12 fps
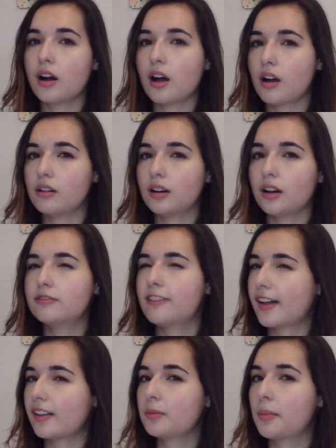A
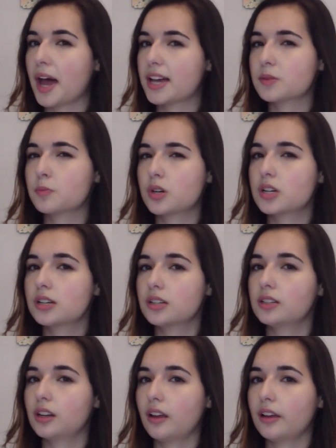valid passport
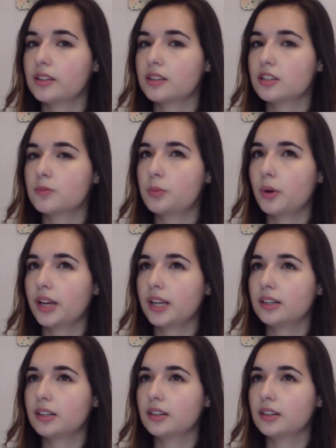at this point?